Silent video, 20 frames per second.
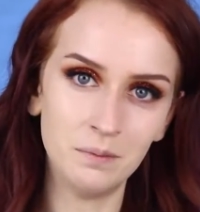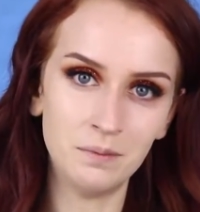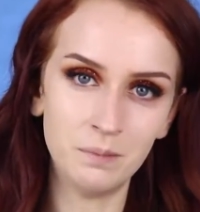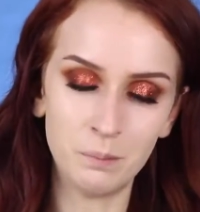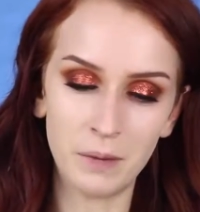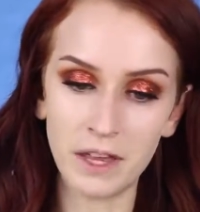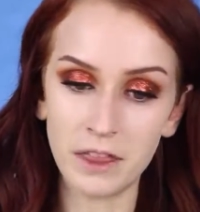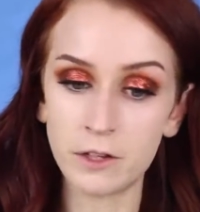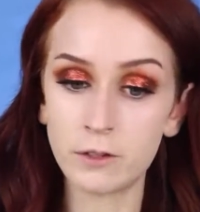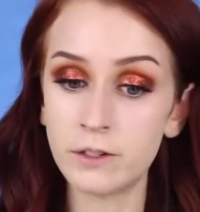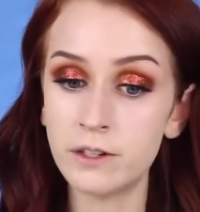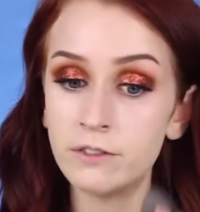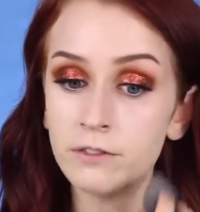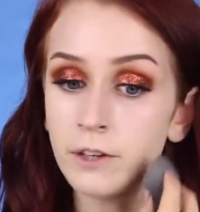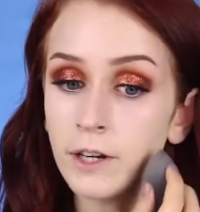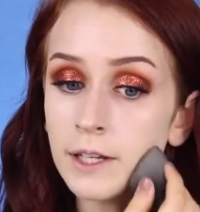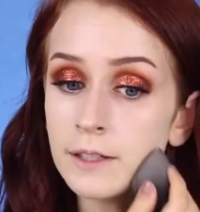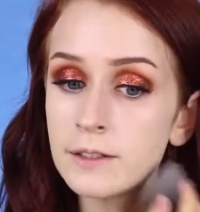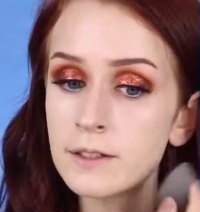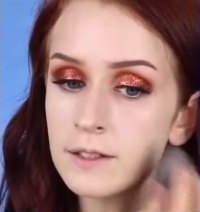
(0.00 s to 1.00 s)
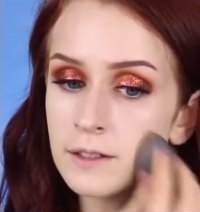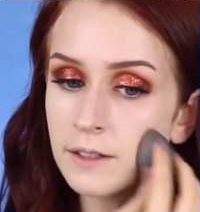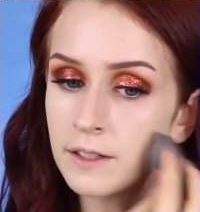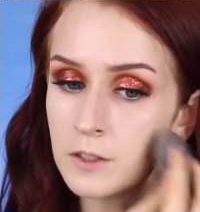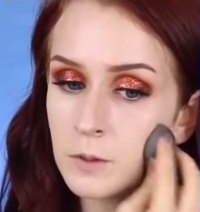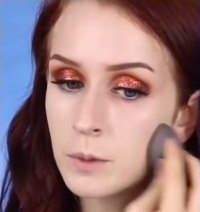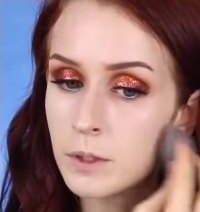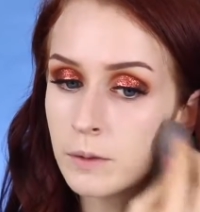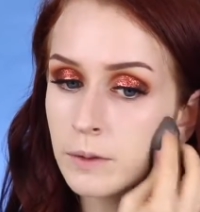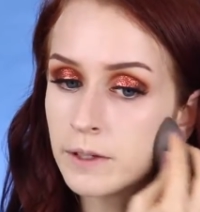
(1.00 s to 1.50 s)
My three friends,
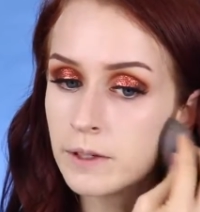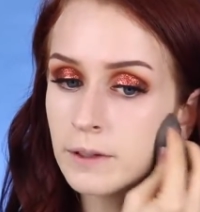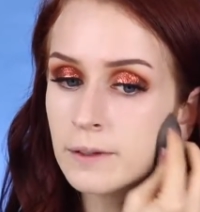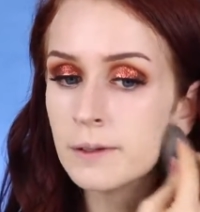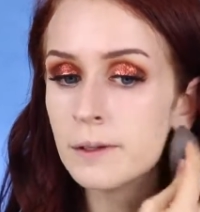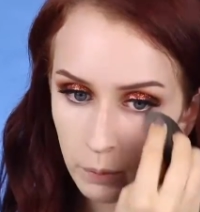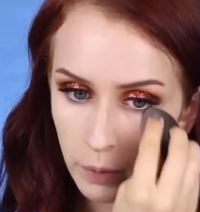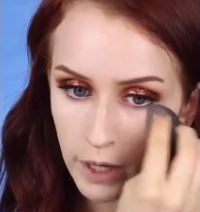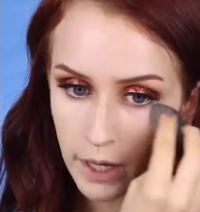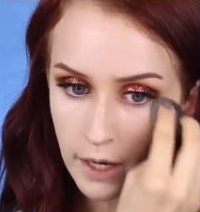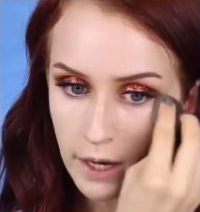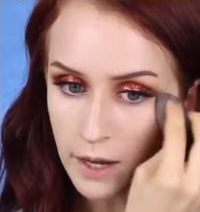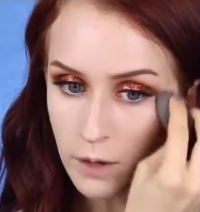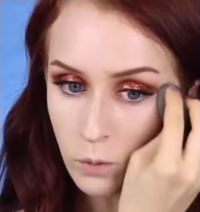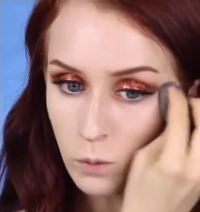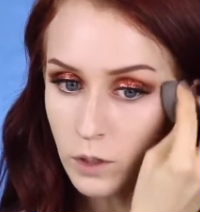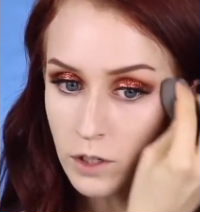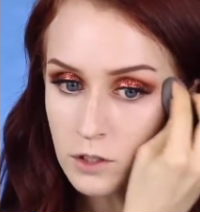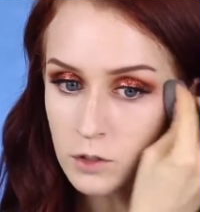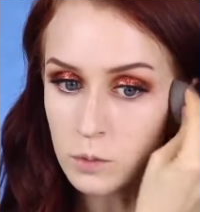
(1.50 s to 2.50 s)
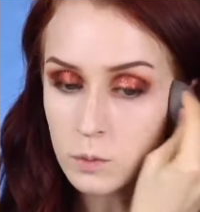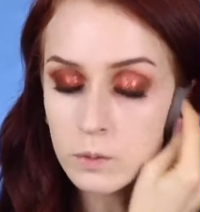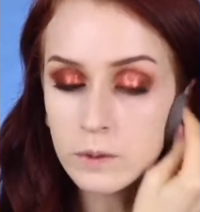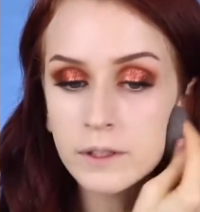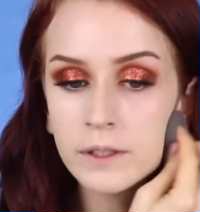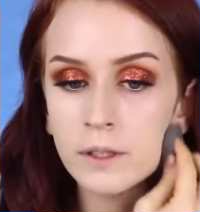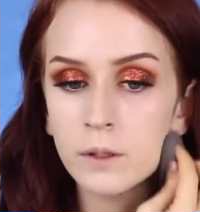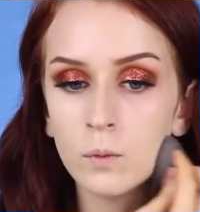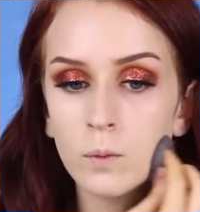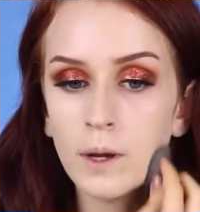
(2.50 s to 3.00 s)
let's be real. But it works
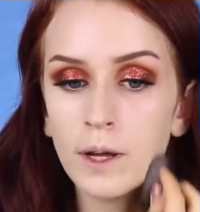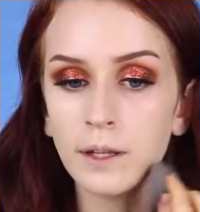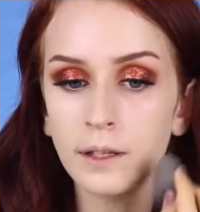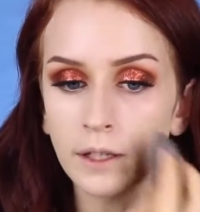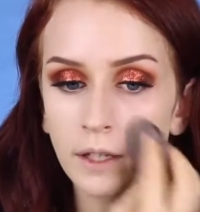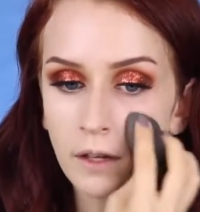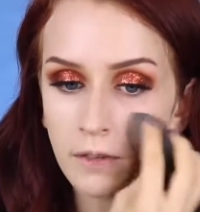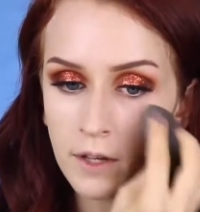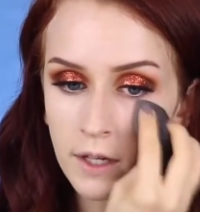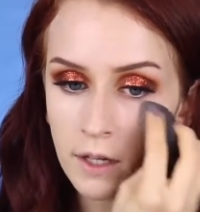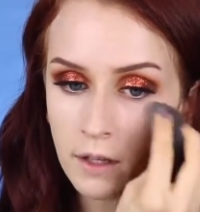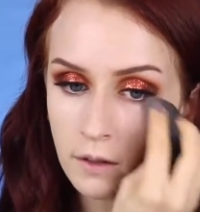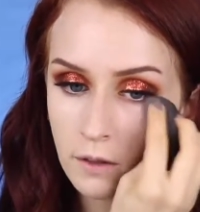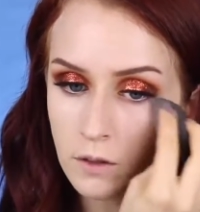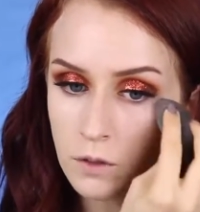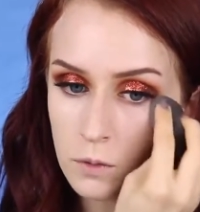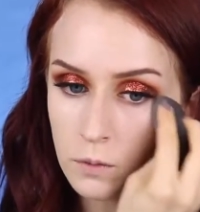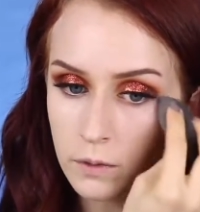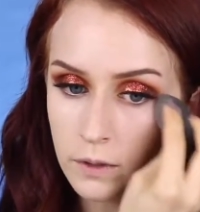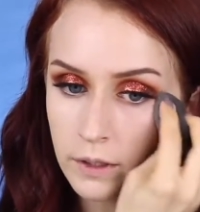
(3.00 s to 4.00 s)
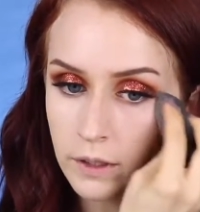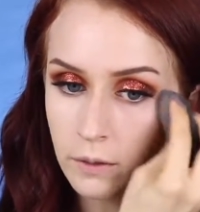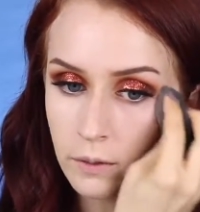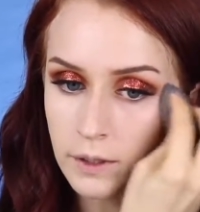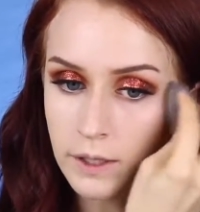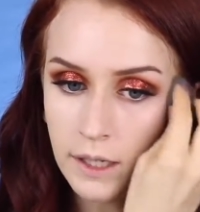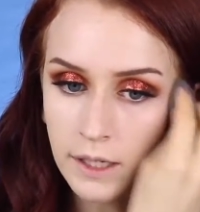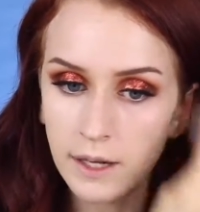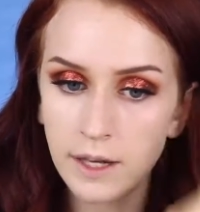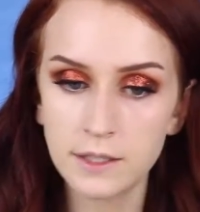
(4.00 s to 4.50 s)
really well, and I think it looks really,
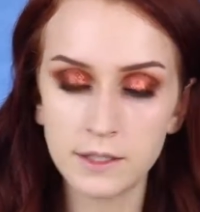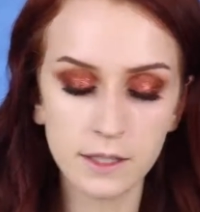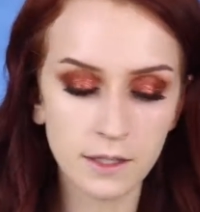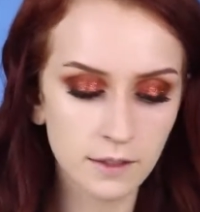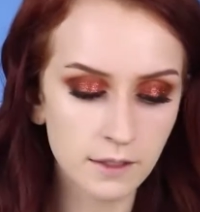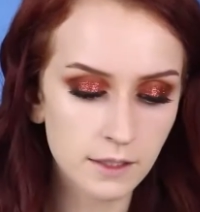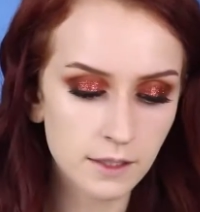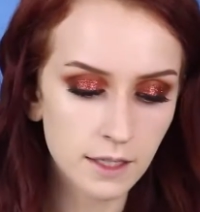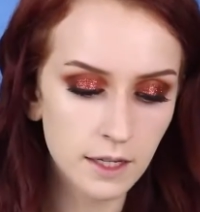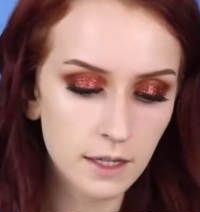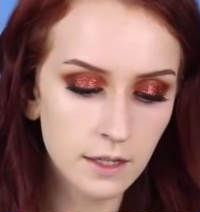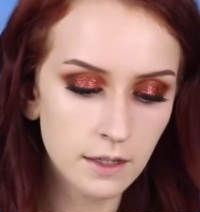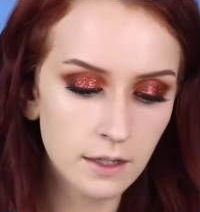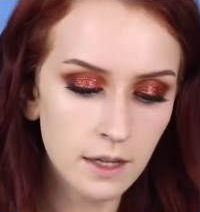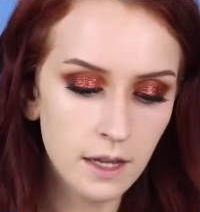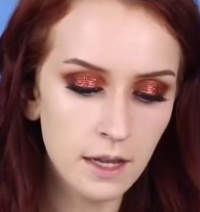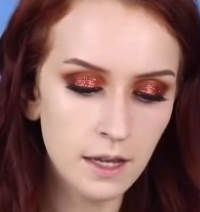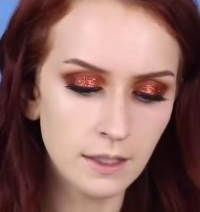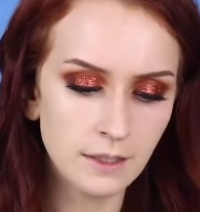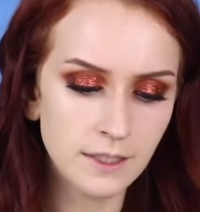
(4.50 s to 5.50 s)
really nice on the skin.